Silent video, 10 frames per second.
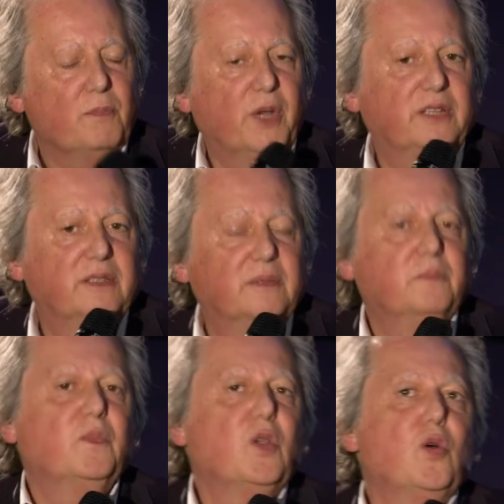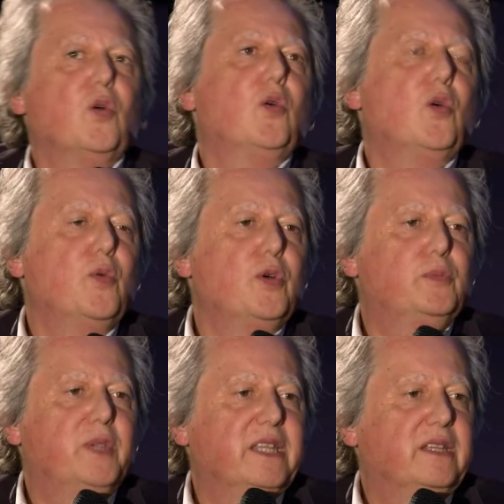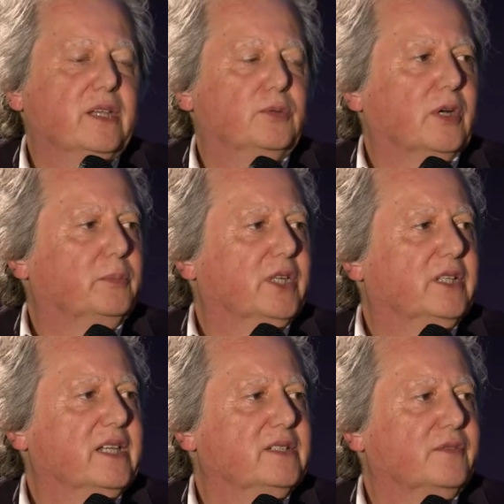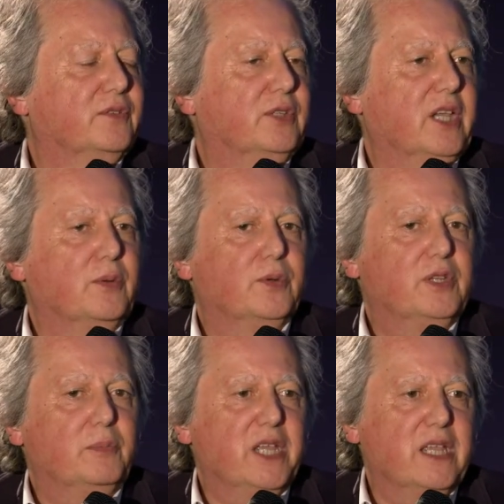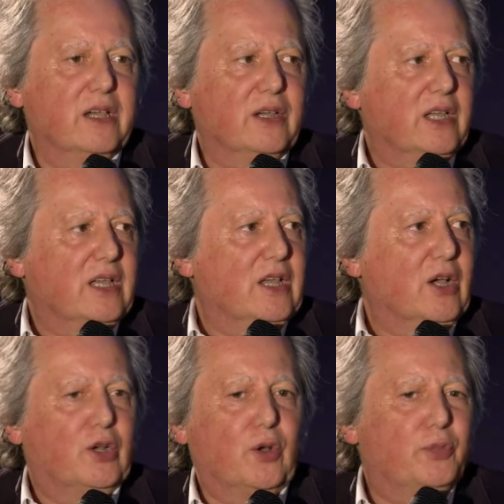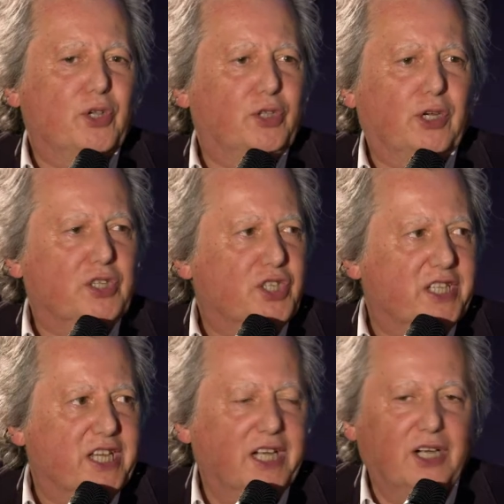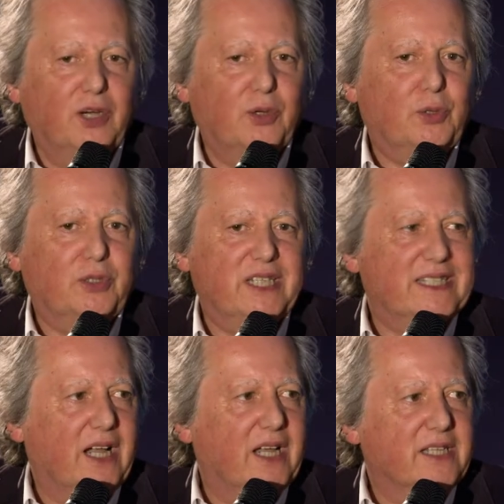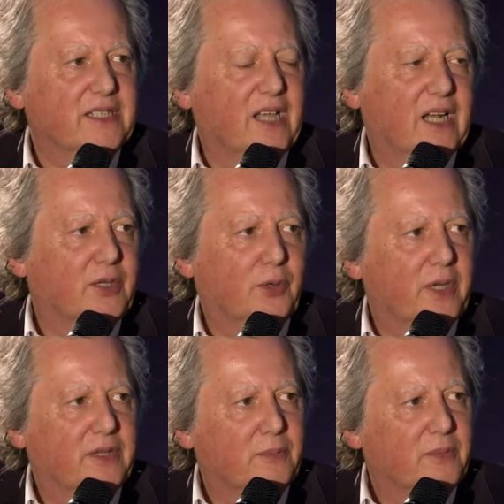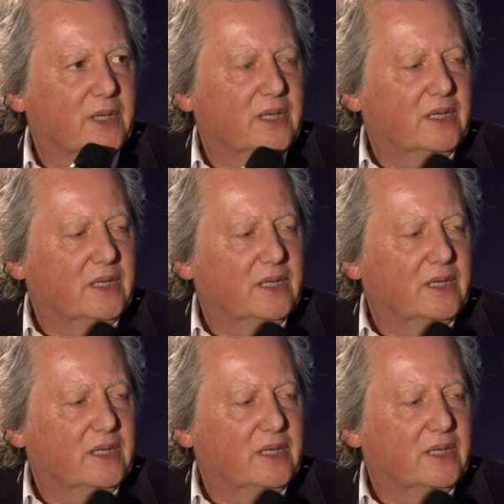But who would be the Edouard Bernays of today? Would he be a computer engineer who designs algorithm?